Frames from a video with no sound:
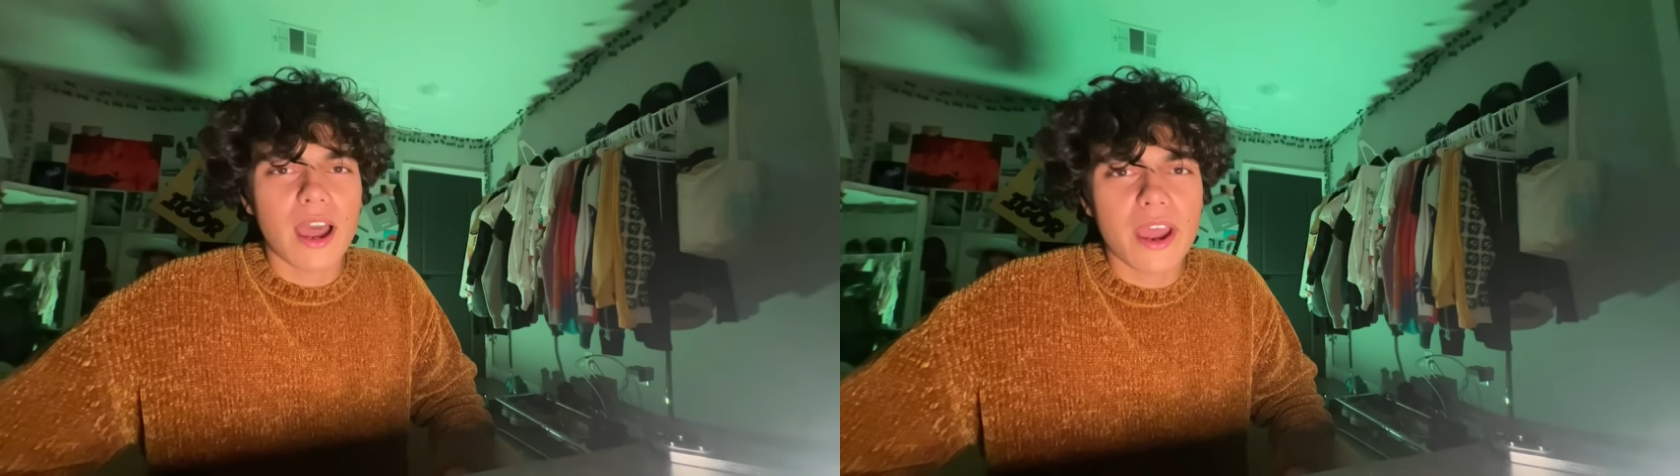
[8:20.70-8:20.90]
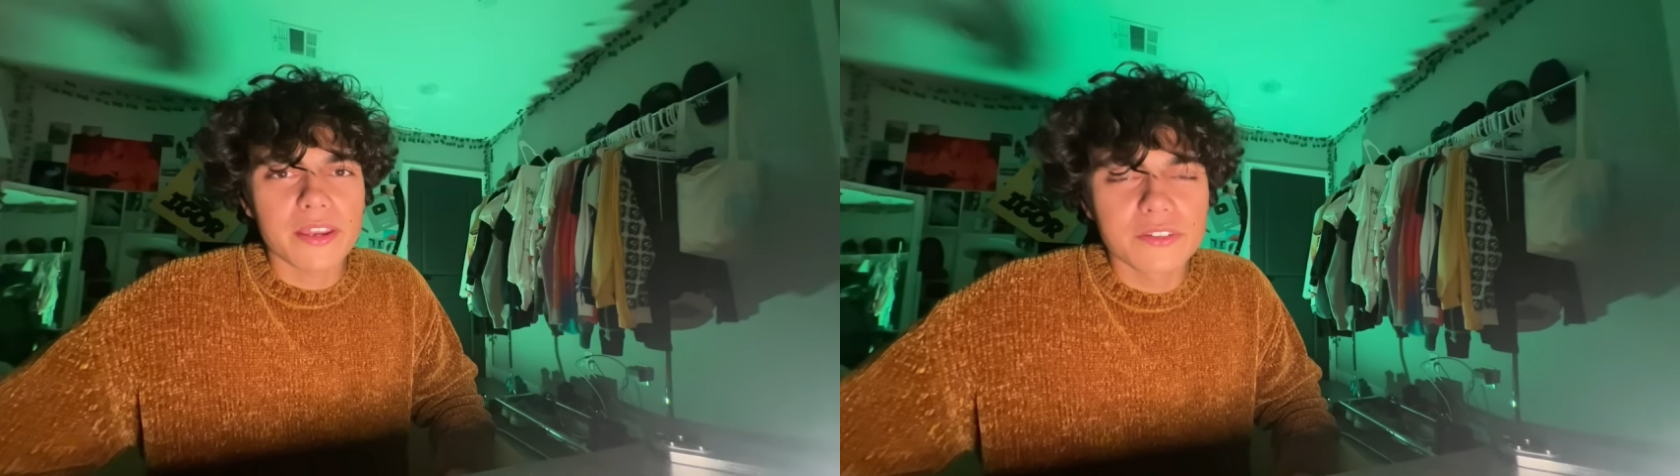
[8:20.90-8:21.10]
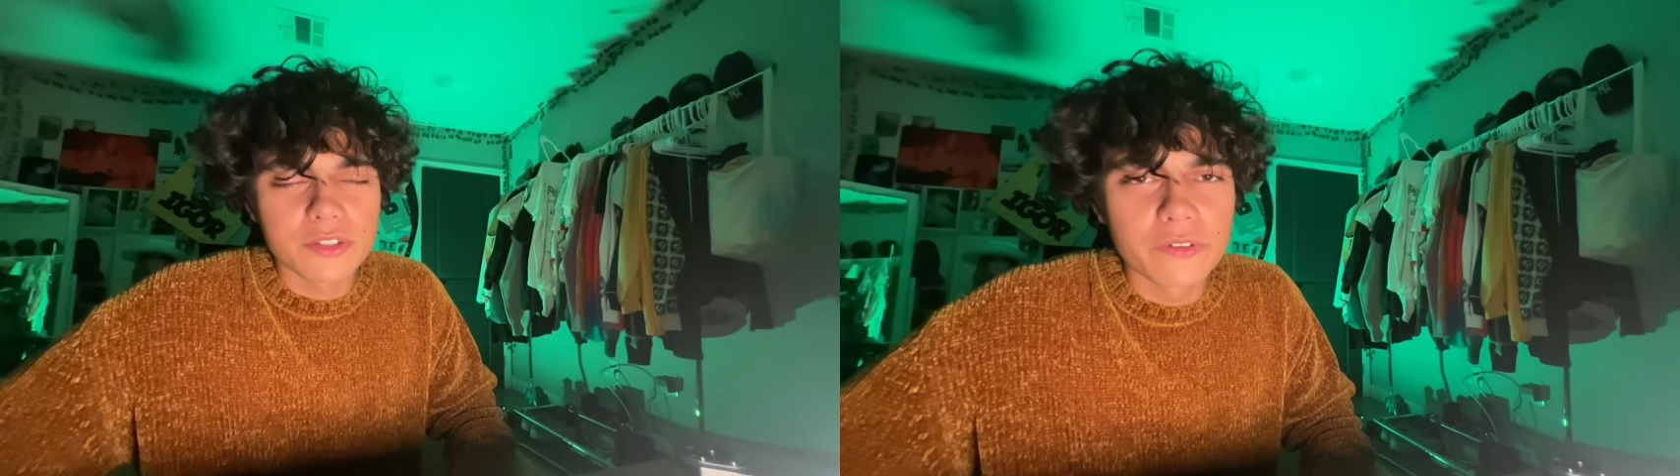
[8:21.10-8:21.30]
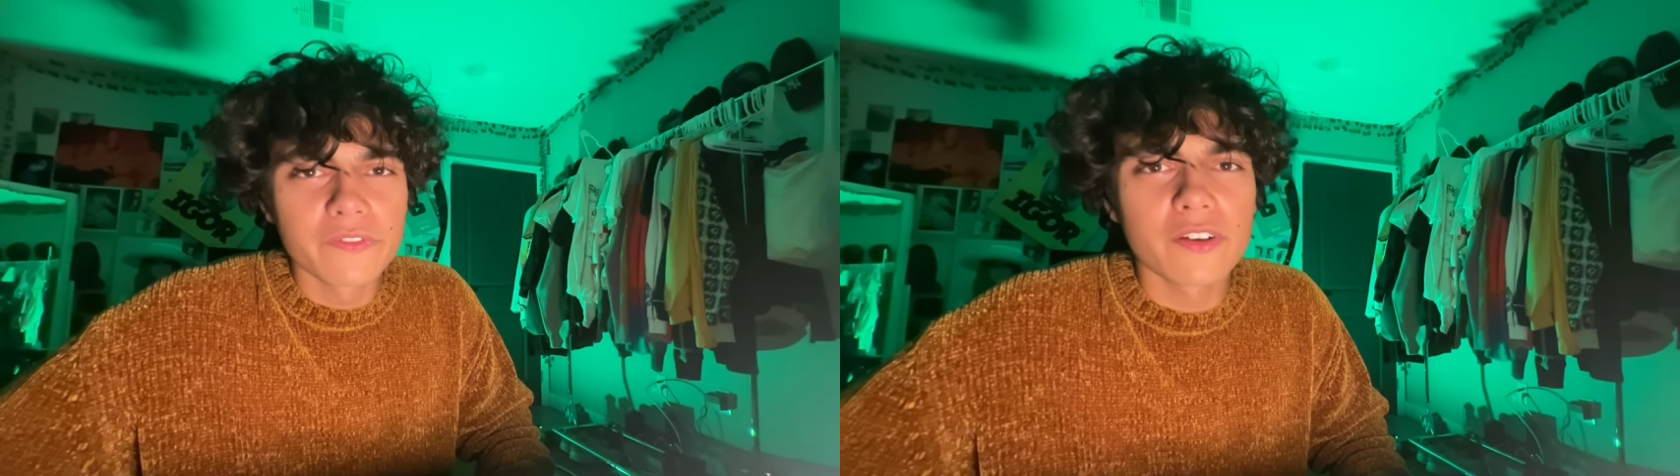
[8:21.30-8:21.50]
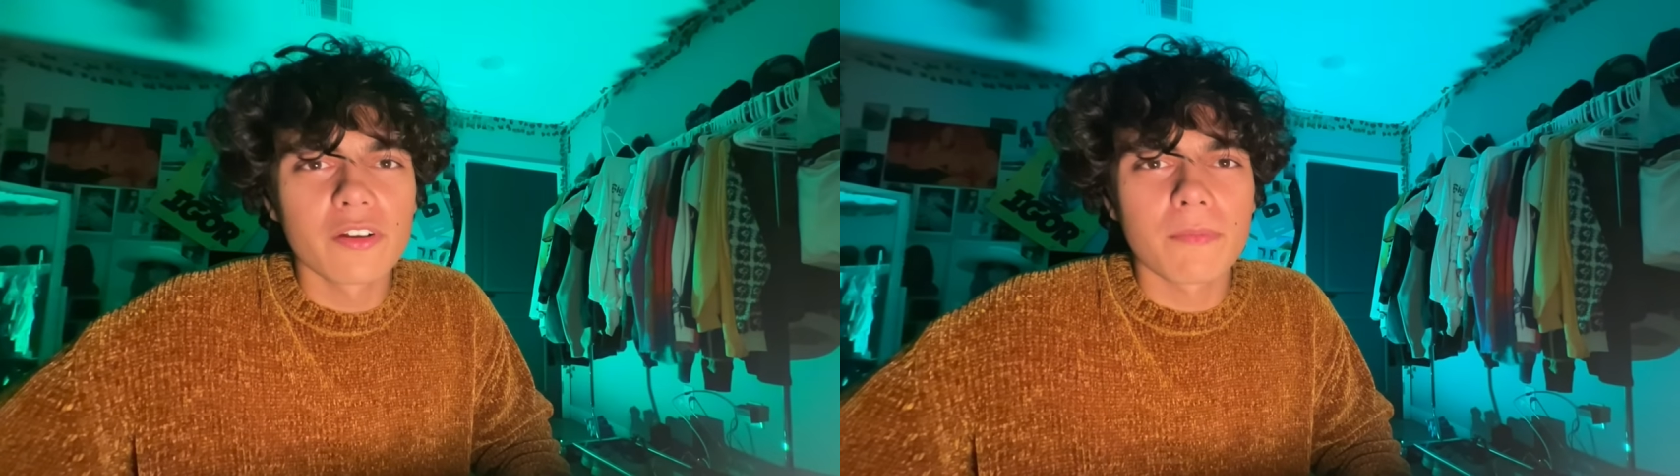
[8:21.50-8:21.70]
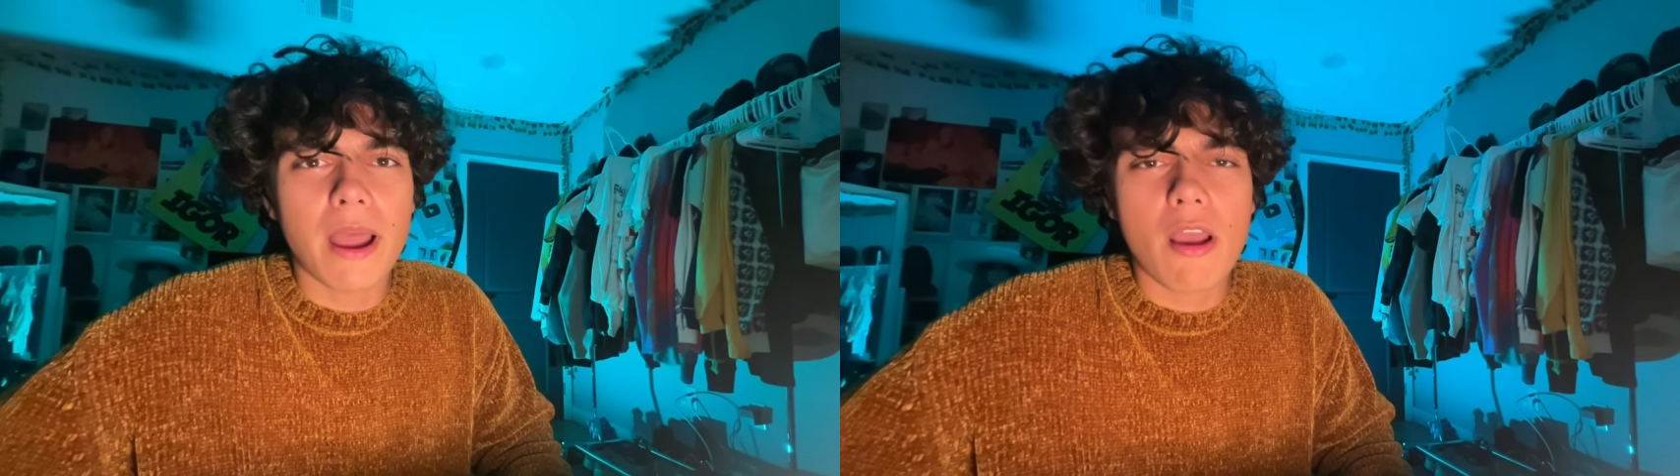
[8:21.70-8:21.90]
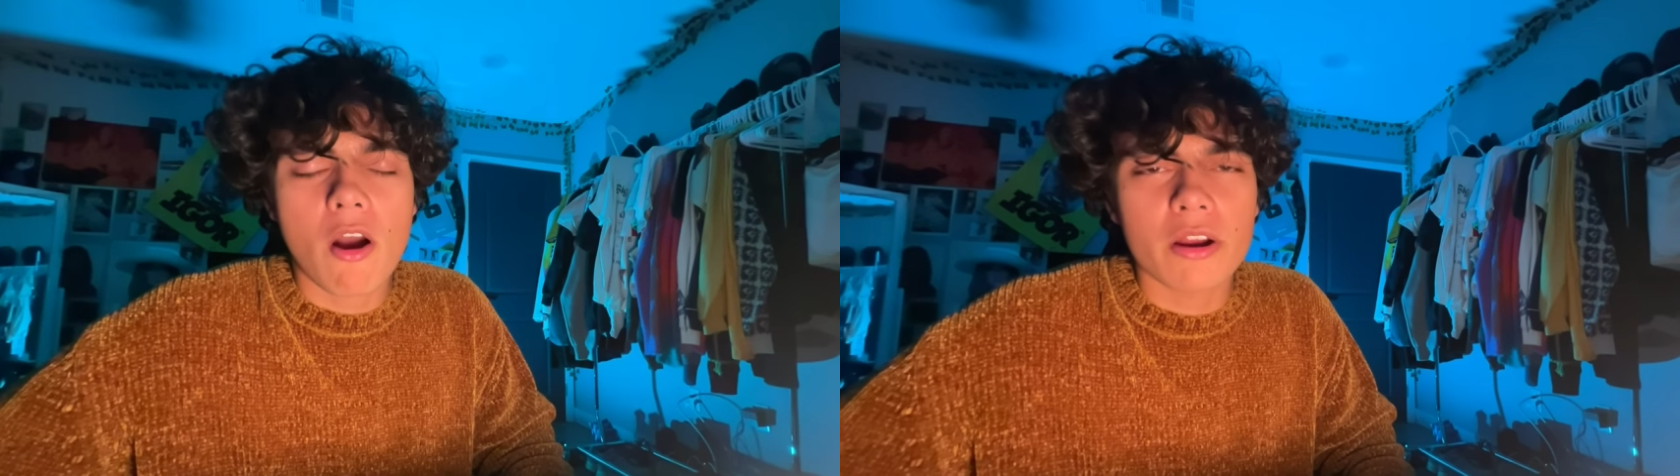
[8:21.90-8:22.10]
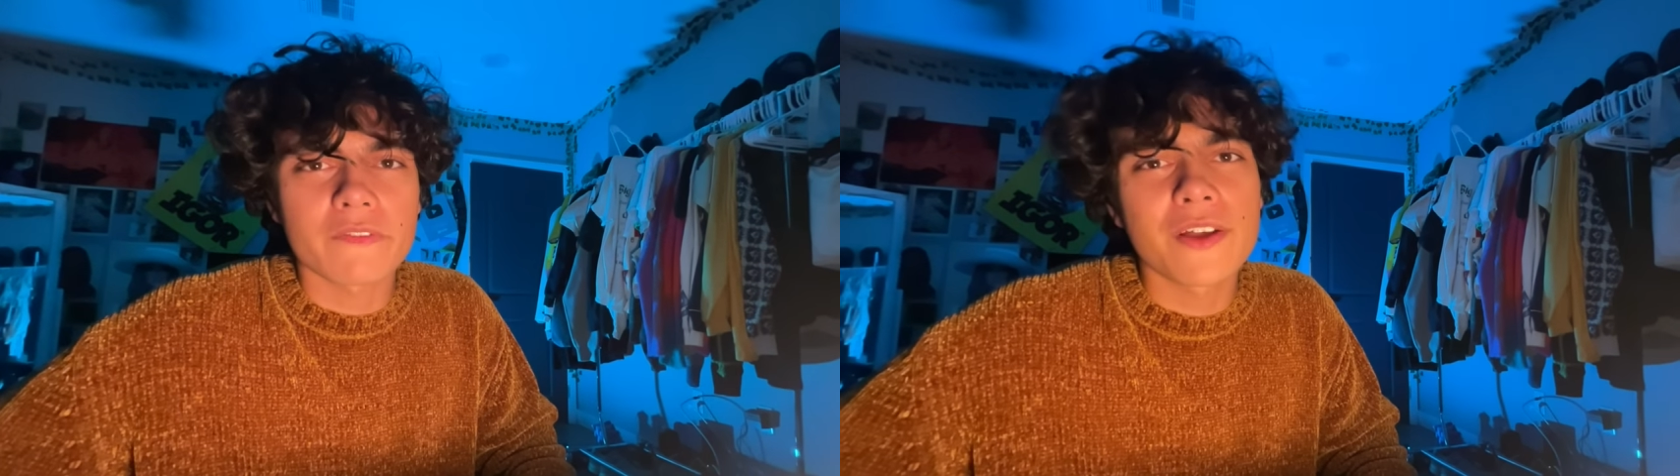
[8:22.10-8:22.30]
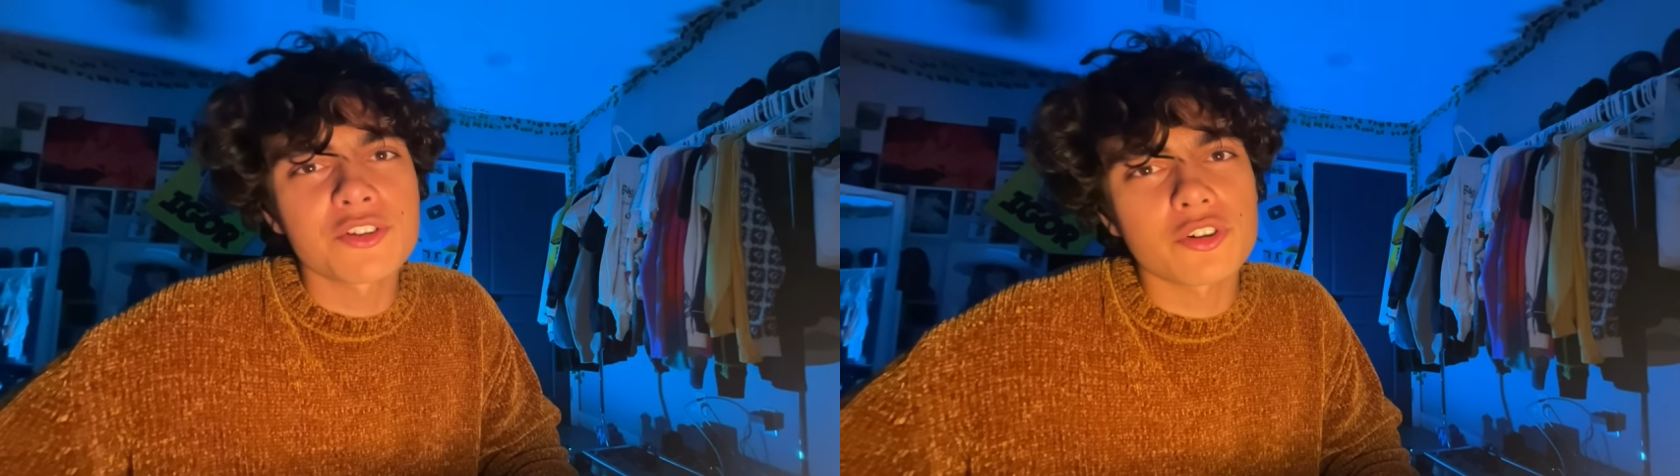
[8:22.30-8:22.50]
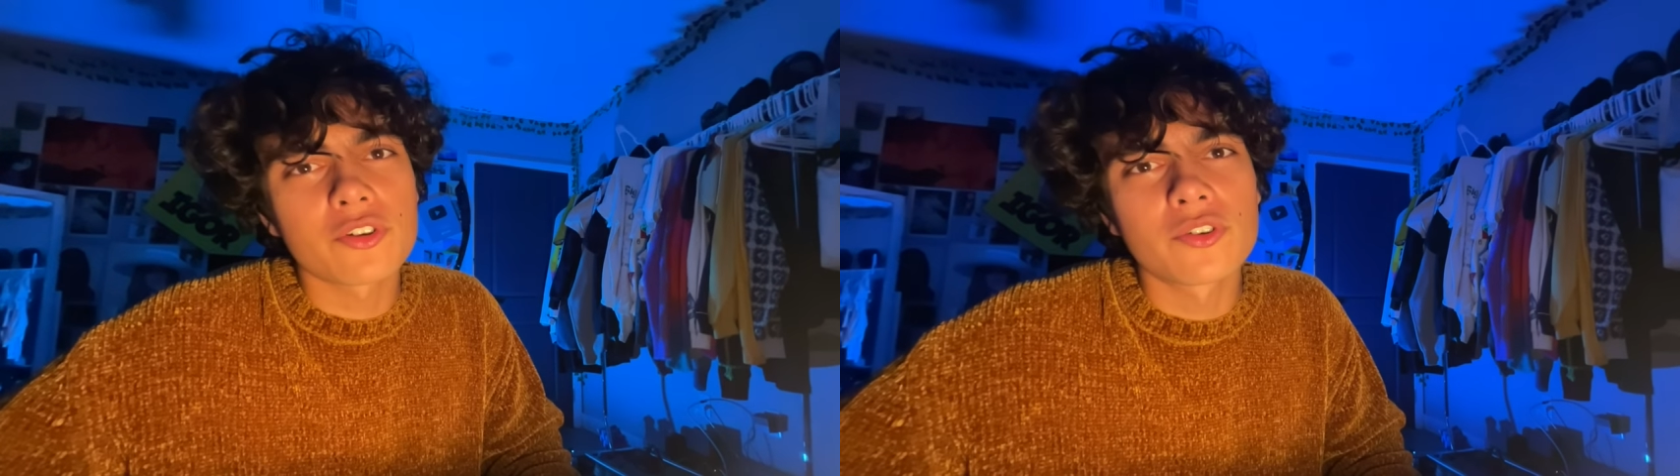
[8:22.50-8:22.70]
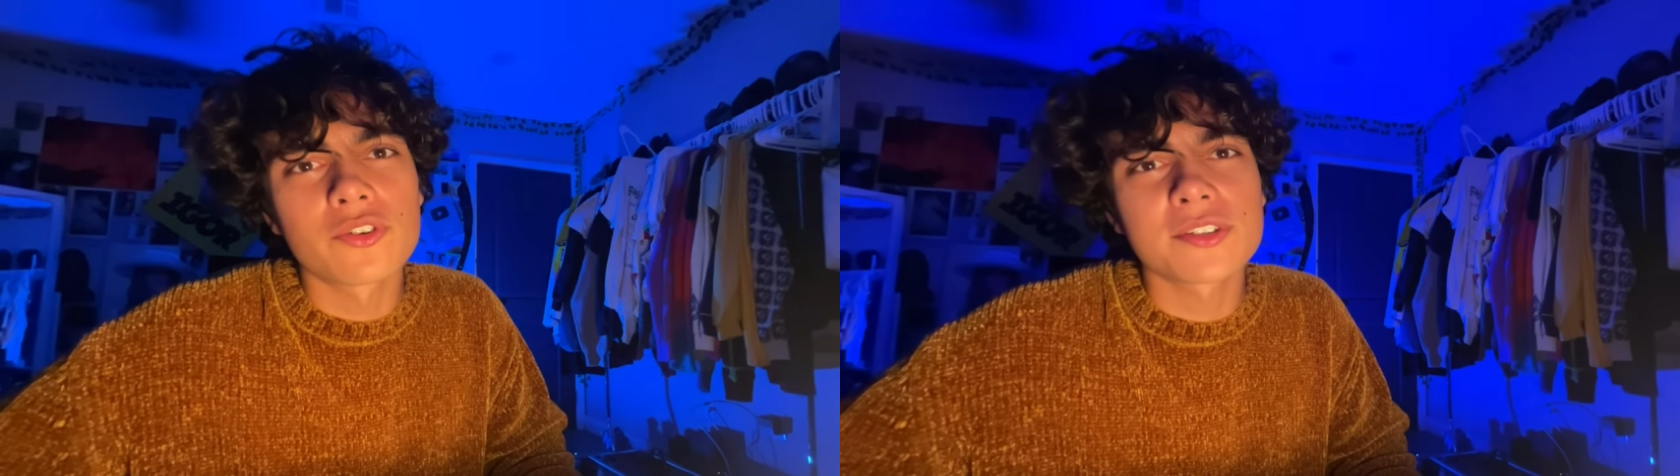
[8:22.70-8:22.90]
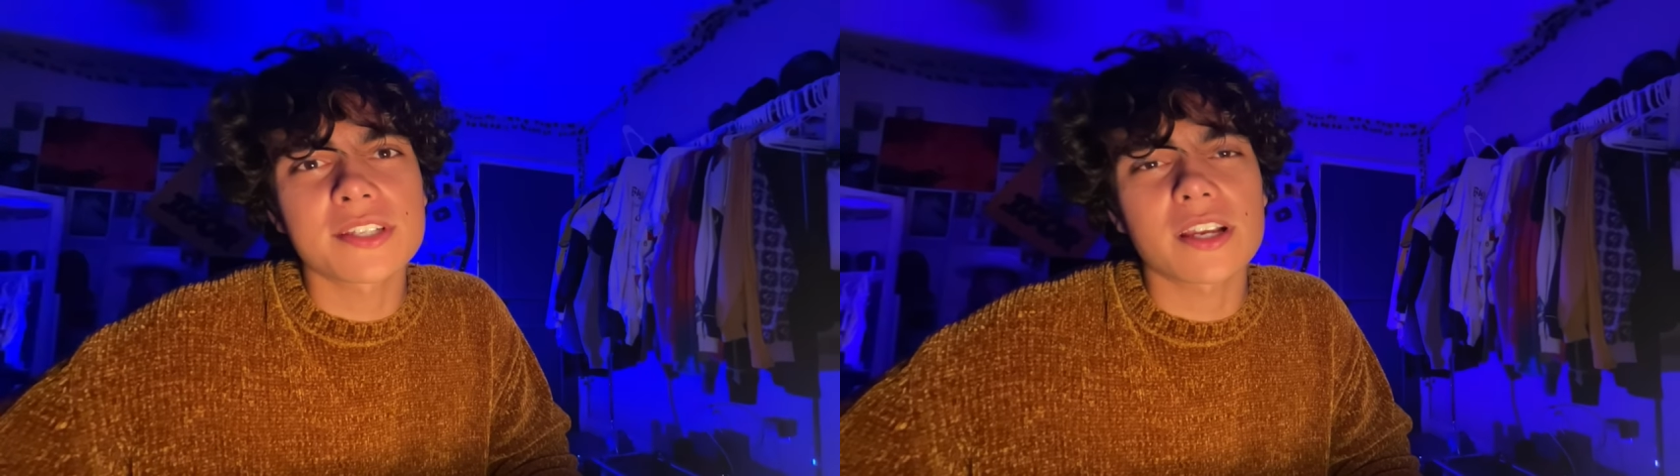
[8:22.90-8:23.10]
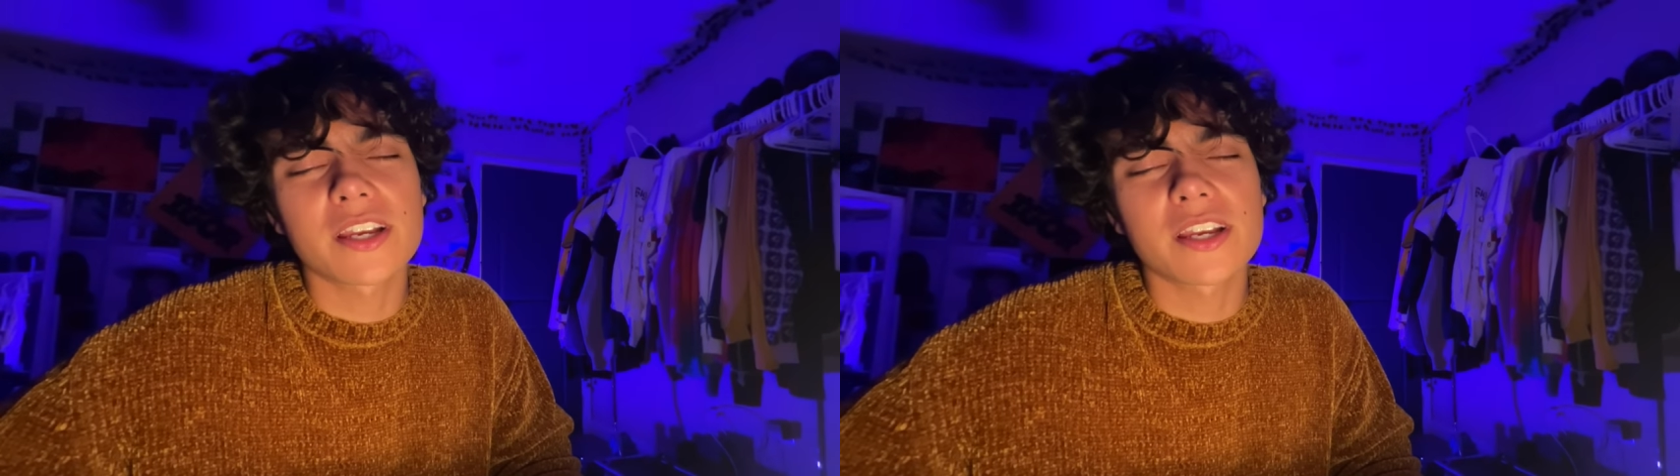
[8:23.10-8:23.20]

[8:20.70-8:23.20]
I do feel my heart ventricles